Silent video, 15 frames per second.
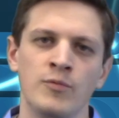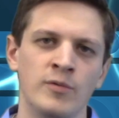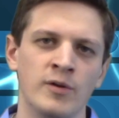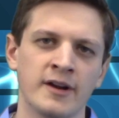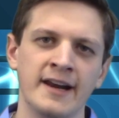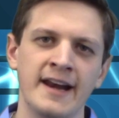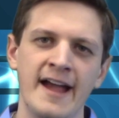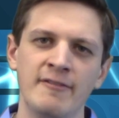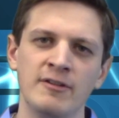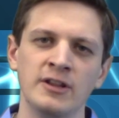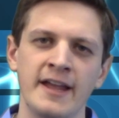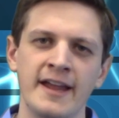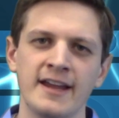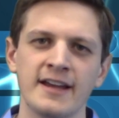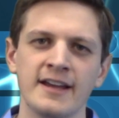We're going to have a
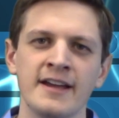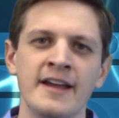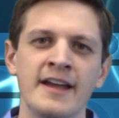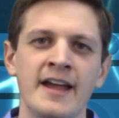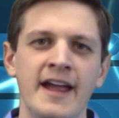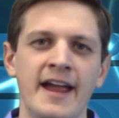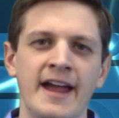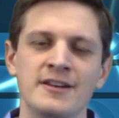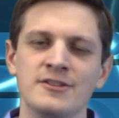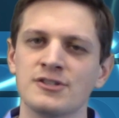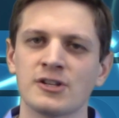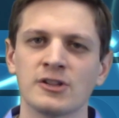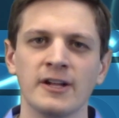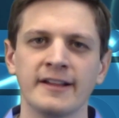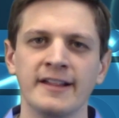link, and
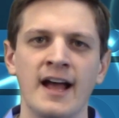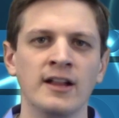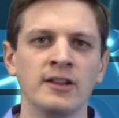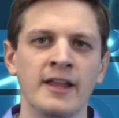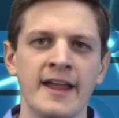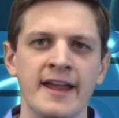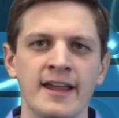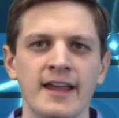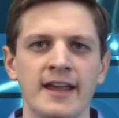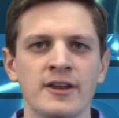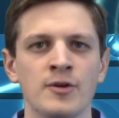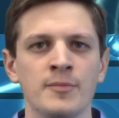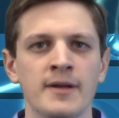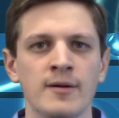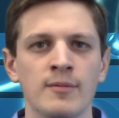just click that link and
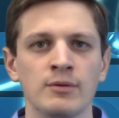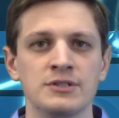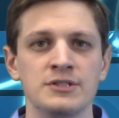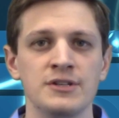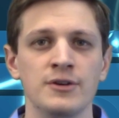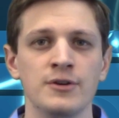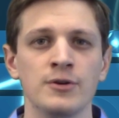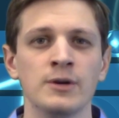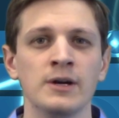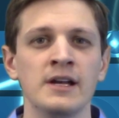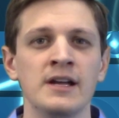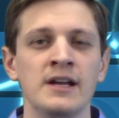you'll be able to